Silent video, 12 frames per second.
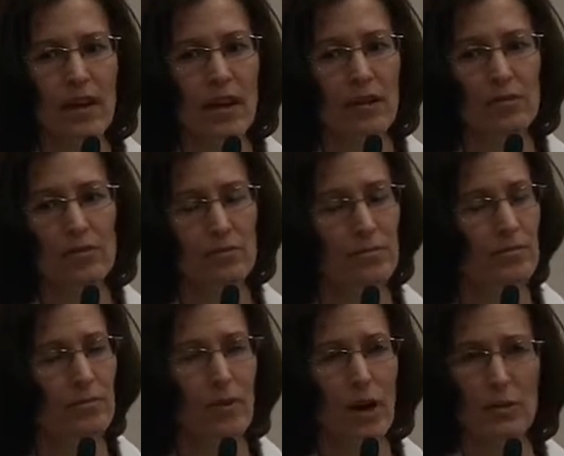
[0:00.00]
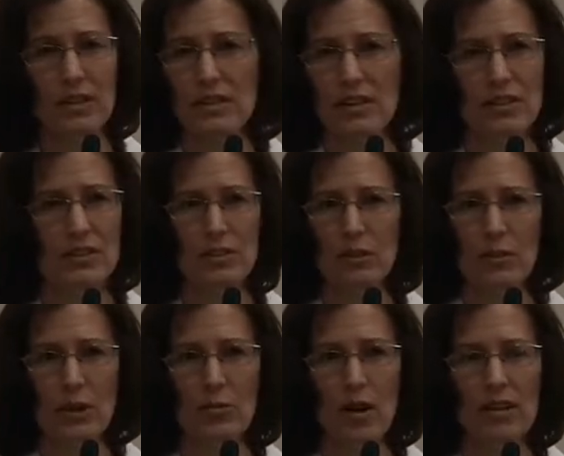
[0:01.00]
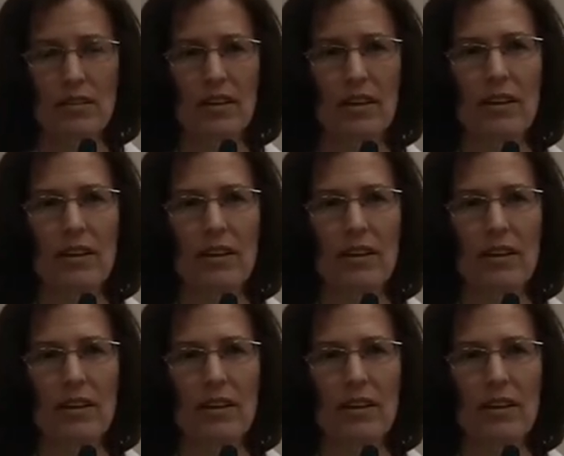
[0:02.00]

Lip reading: have Bible discussions if they want.